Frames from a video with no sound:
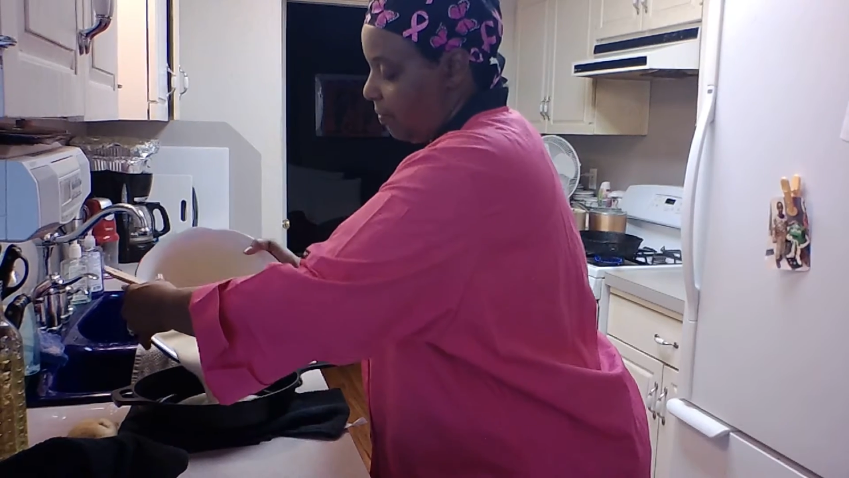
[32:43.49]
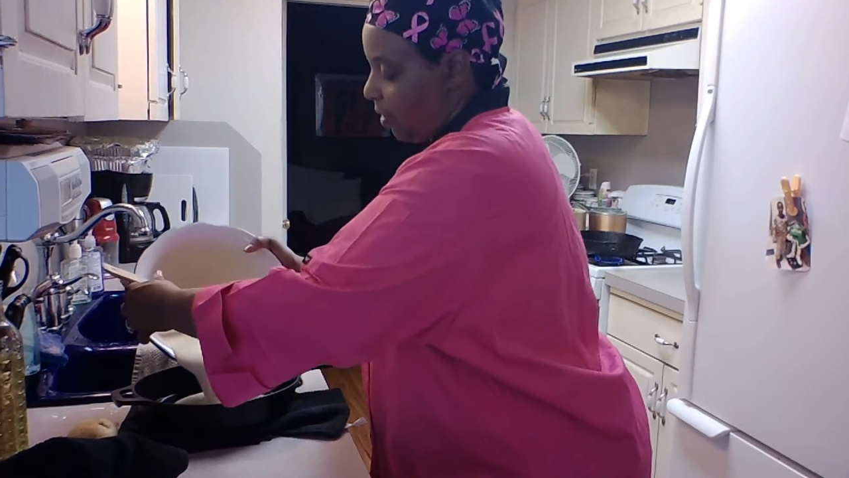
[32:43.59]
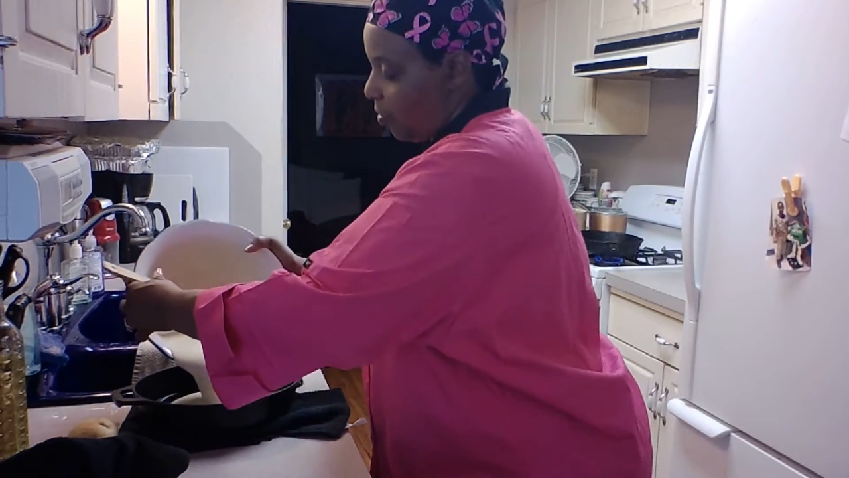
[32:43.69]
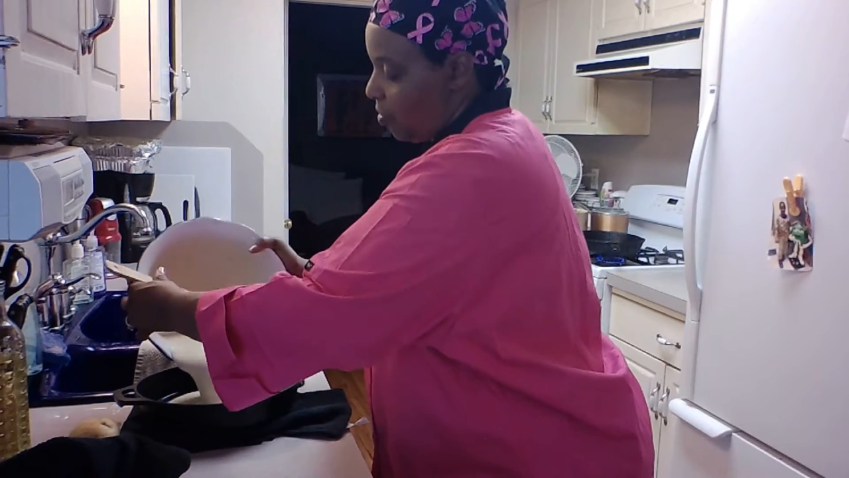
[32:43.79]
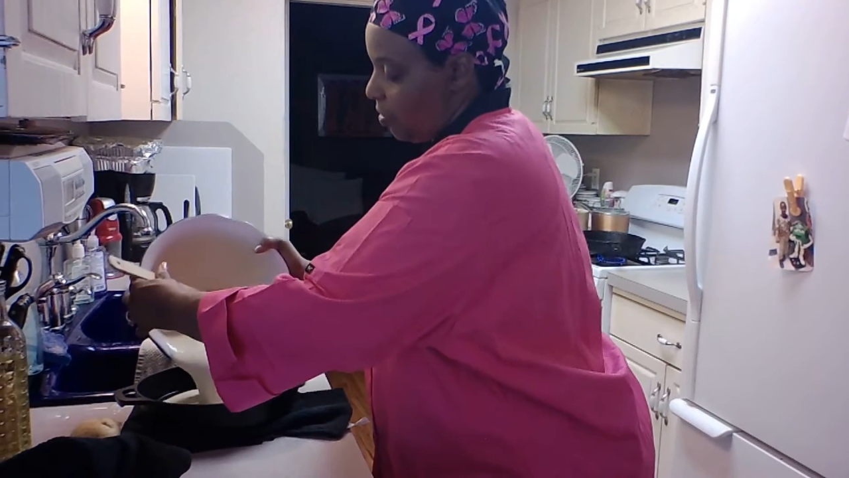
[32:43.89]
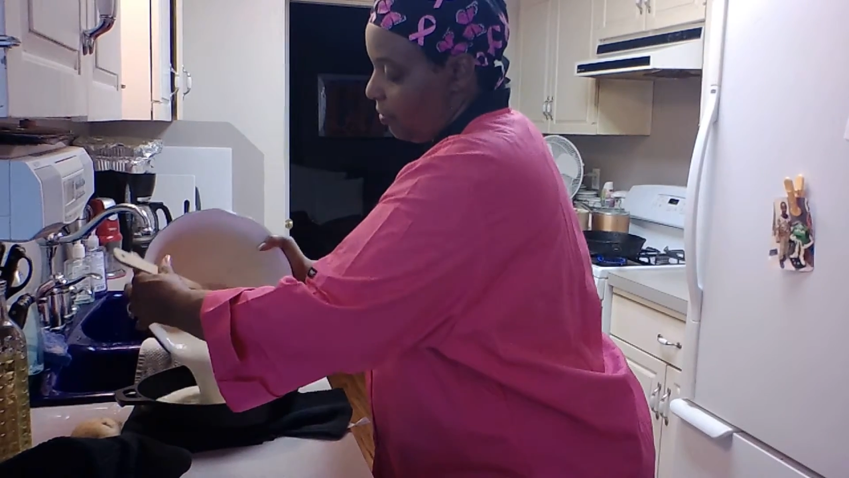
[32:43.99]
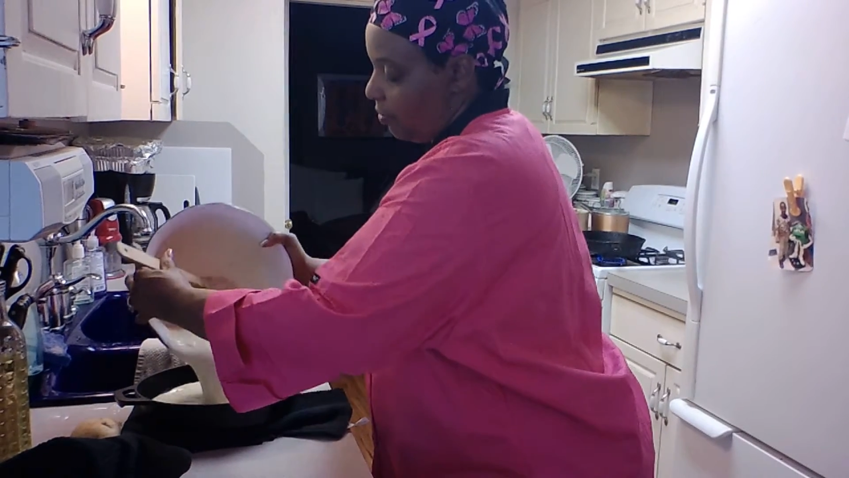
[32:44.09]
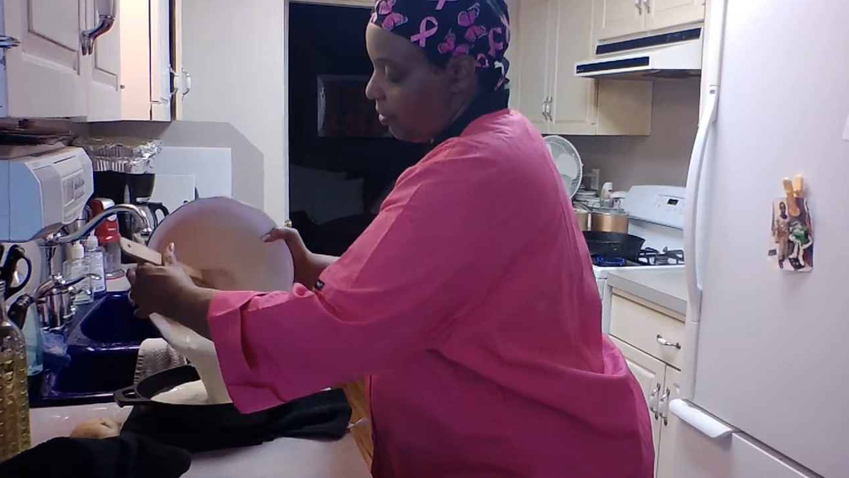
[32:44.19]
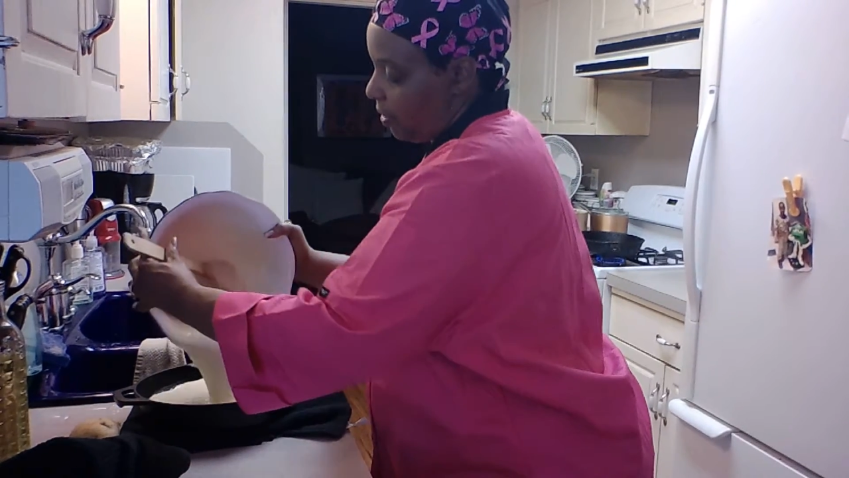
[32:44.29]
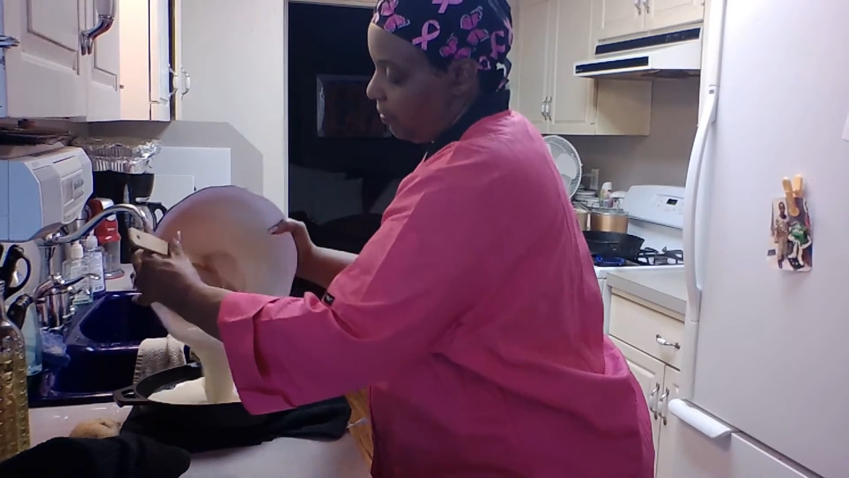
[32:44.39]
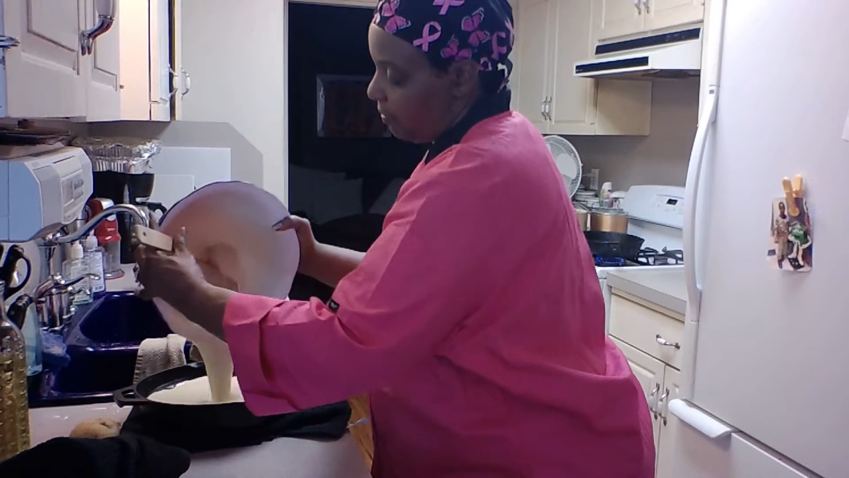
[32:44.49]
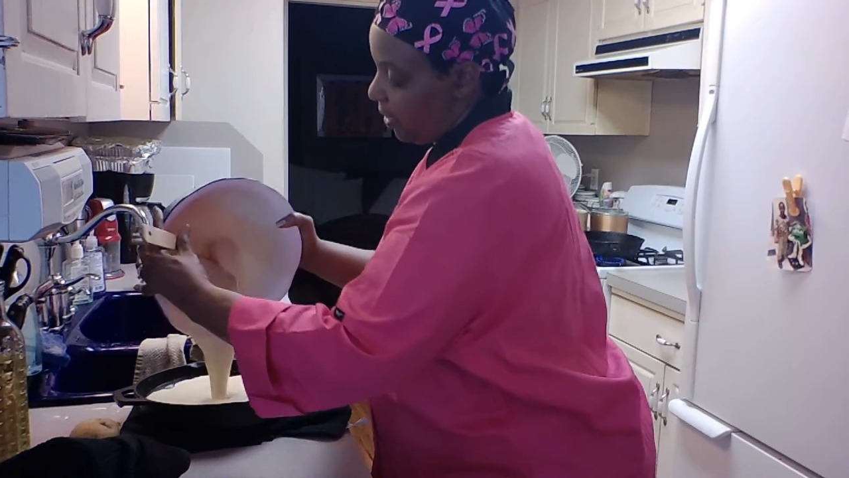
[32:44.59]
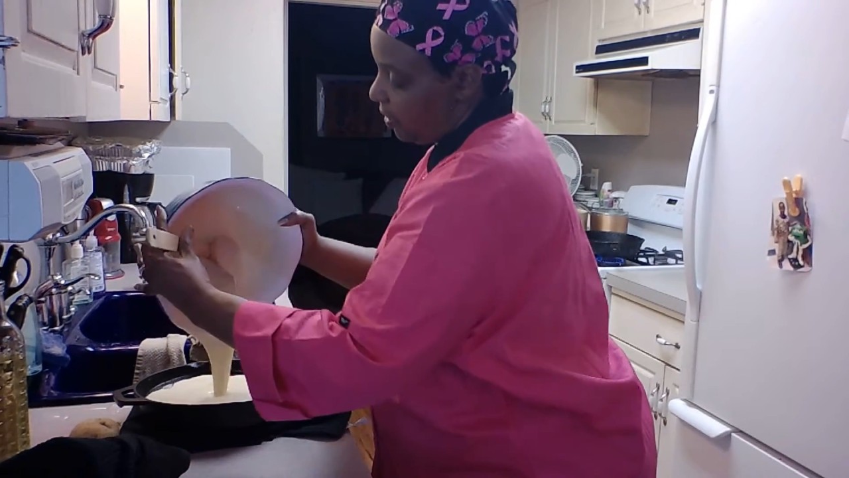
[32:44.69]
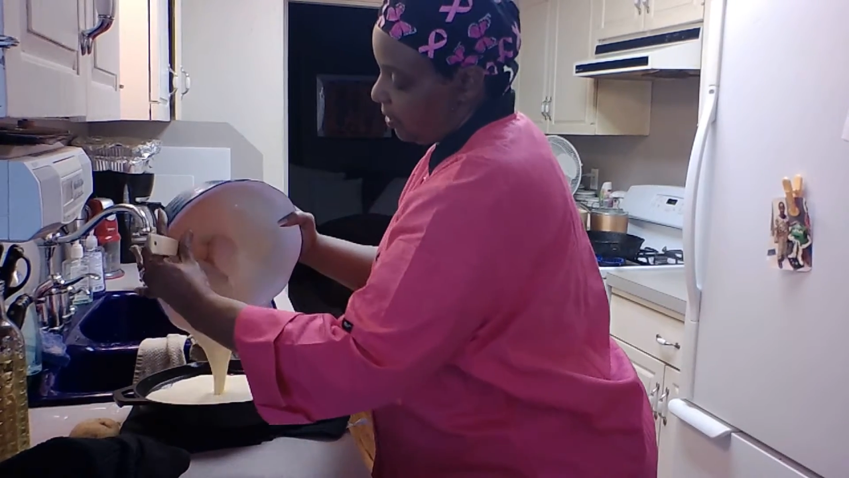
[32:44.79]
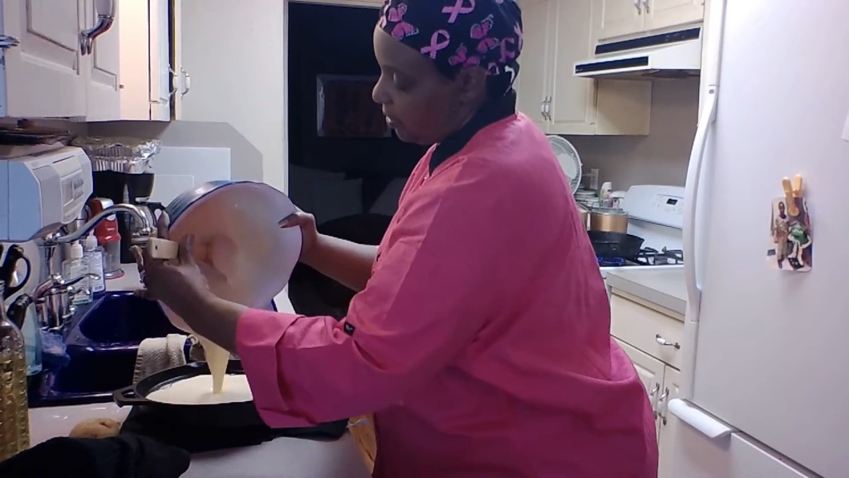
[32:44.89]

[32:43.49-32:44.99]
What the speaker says: my cornbread mix.